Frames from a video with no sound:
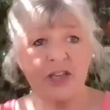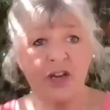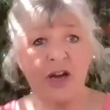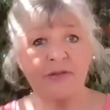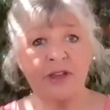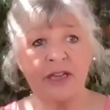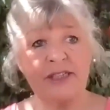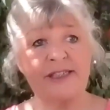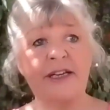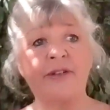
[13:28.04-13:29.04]
and you haven't
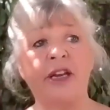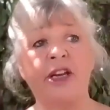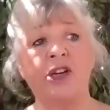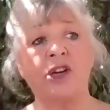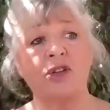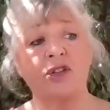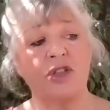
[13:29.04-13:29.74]
necessarily got